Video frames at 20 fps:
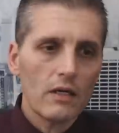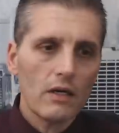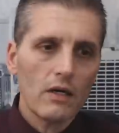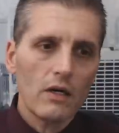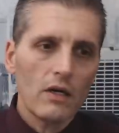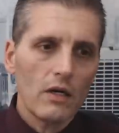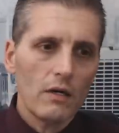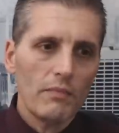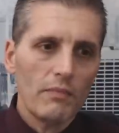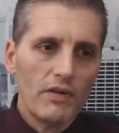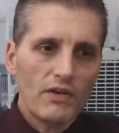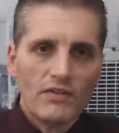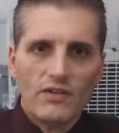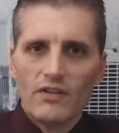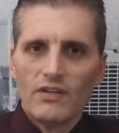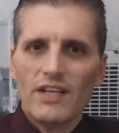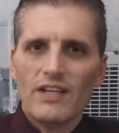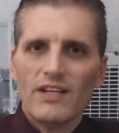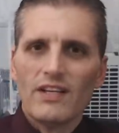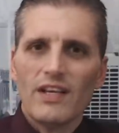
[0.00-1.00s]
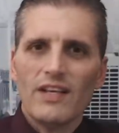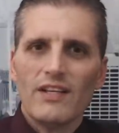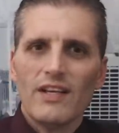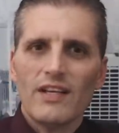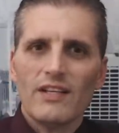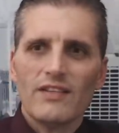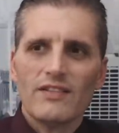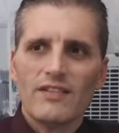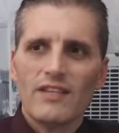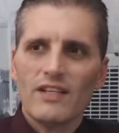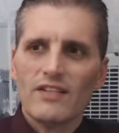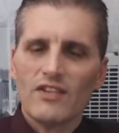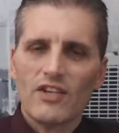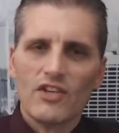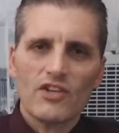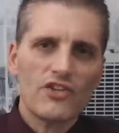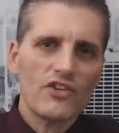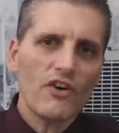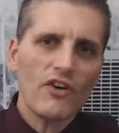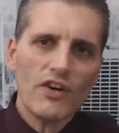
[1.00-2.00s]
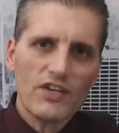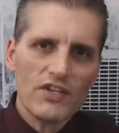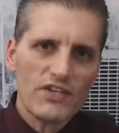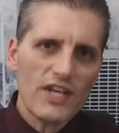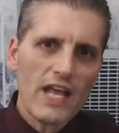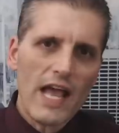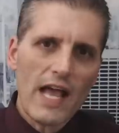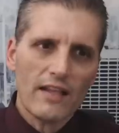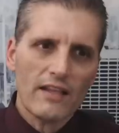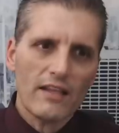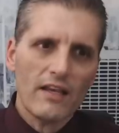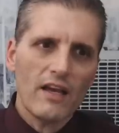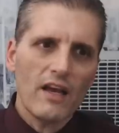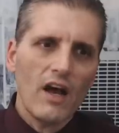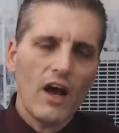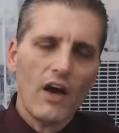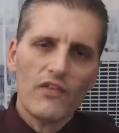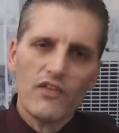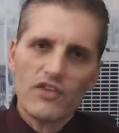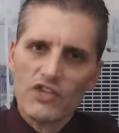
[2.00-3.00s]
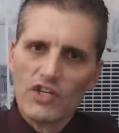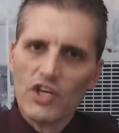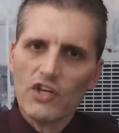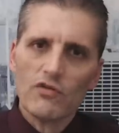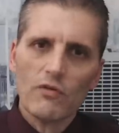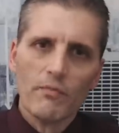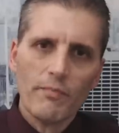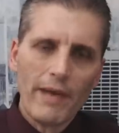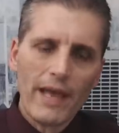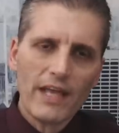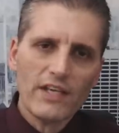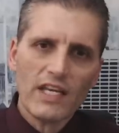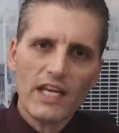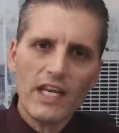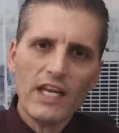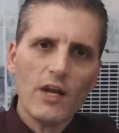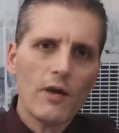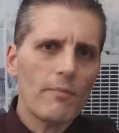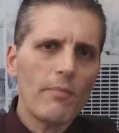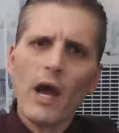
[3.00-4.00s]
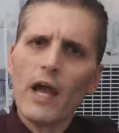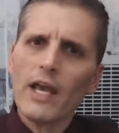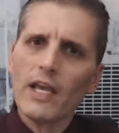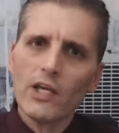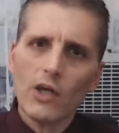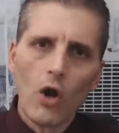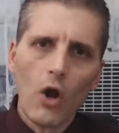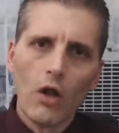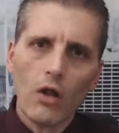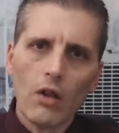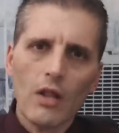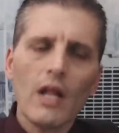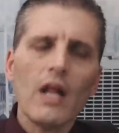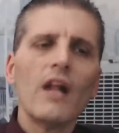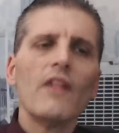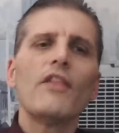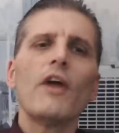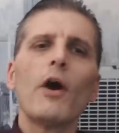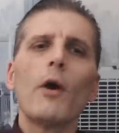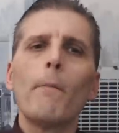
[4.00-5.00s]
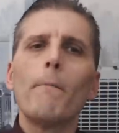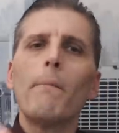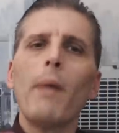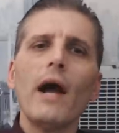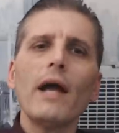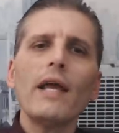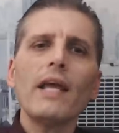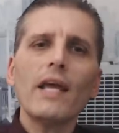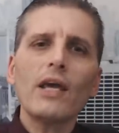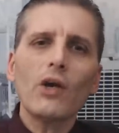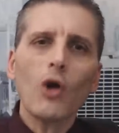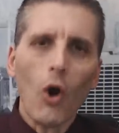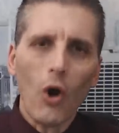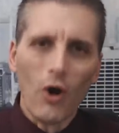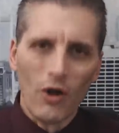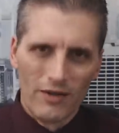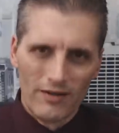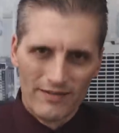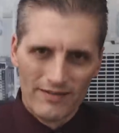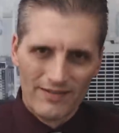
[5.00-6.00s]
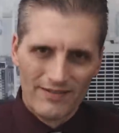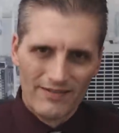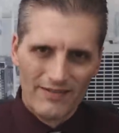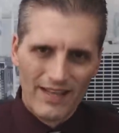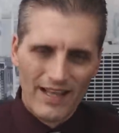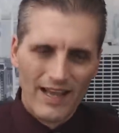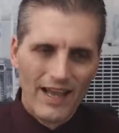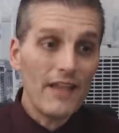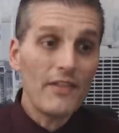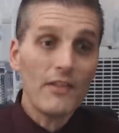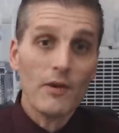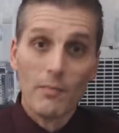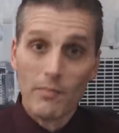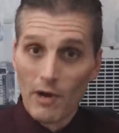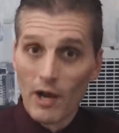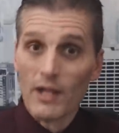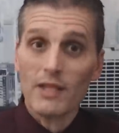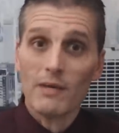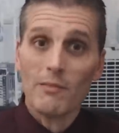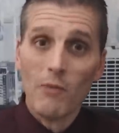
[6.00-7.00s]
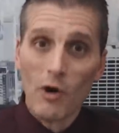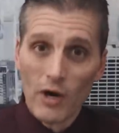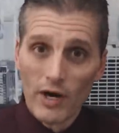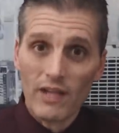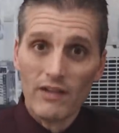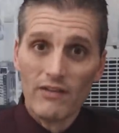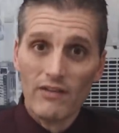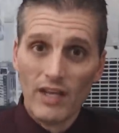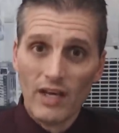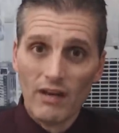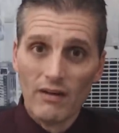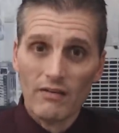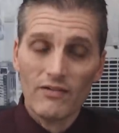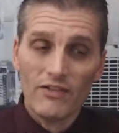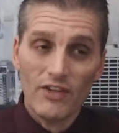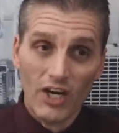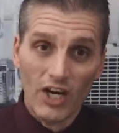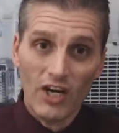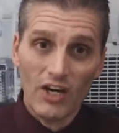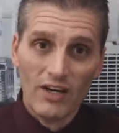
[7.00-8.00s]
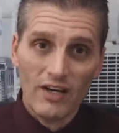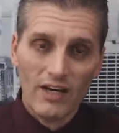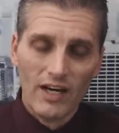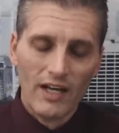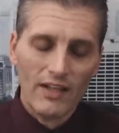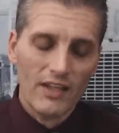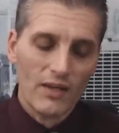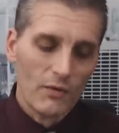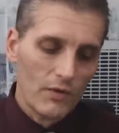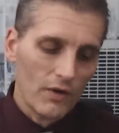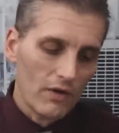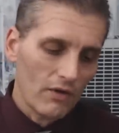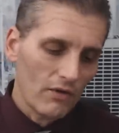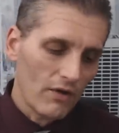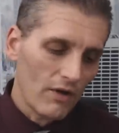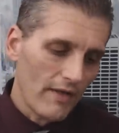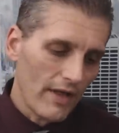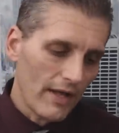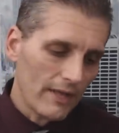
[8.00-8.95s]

Because it's, it's, it's the circus act of central banks in here buying it all. They're buying it all. And they're buying the market, too. Duh. I think we all know that.